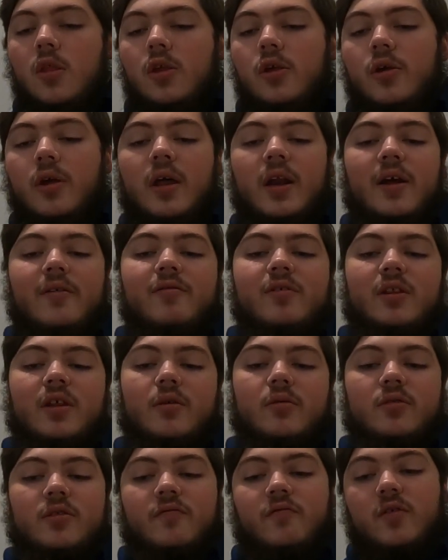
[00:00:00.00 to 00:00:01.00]
You get
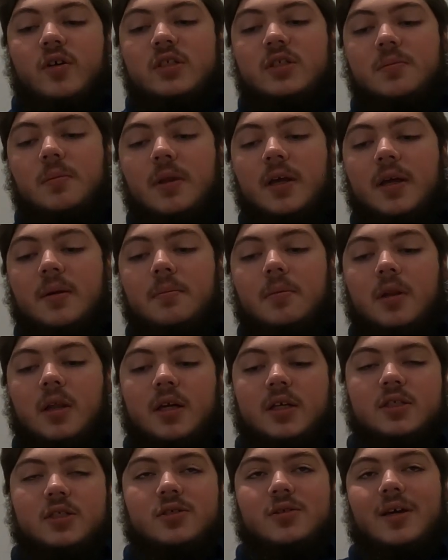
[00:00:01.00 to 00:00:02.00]
everything with the voice plan,
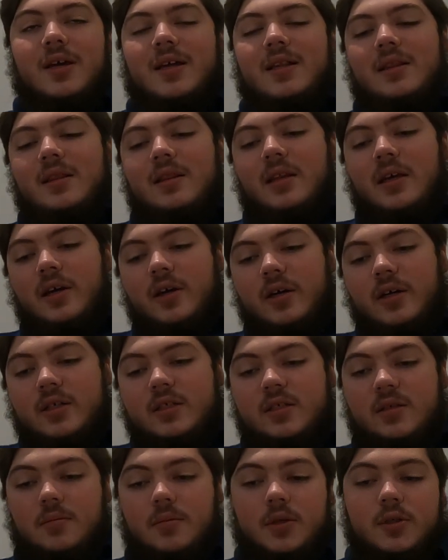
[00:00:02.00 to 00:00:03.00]
plus you get
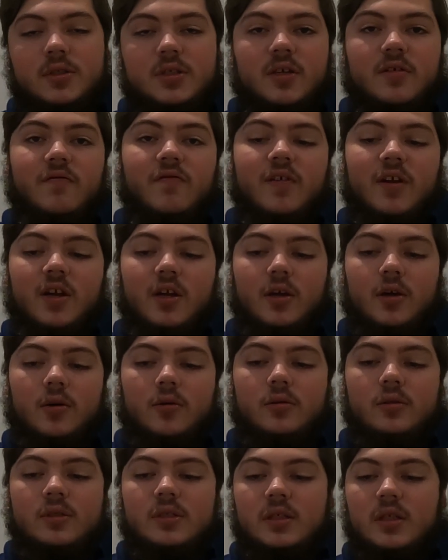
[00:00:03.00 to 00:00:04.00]
lyrics and music
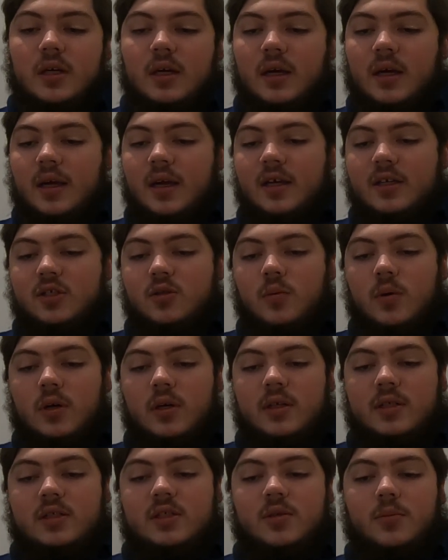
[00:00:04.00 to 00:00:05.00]
videos, as
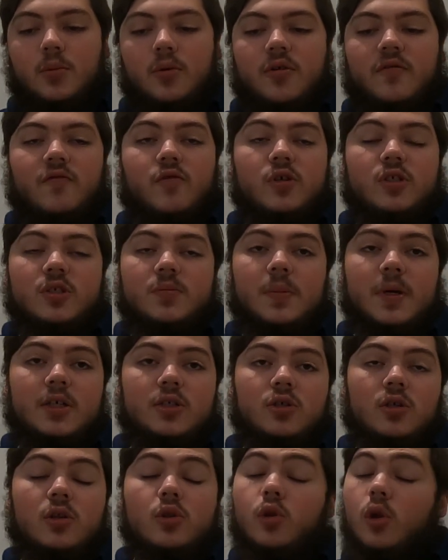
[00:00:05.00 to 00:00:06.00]
well as support for
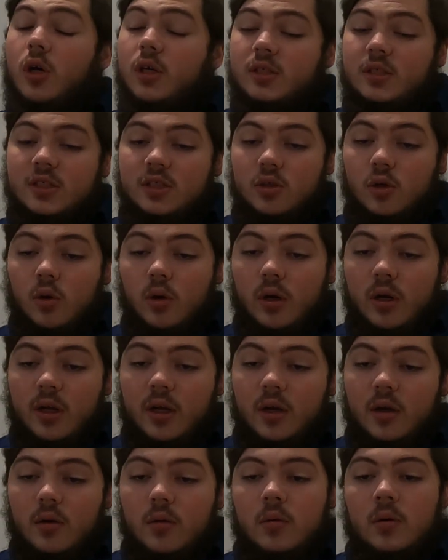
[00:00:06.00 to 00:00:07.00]
spatial and lossless
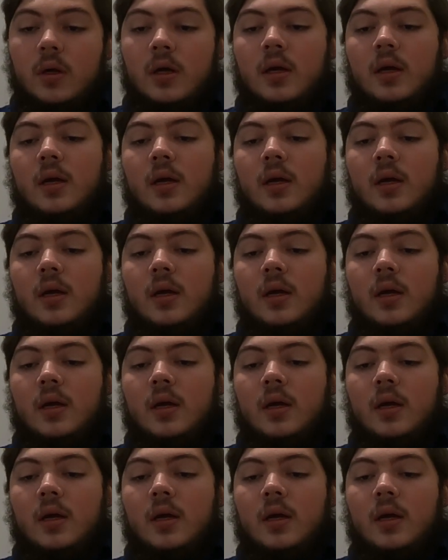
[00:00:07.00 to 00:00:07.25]
audio.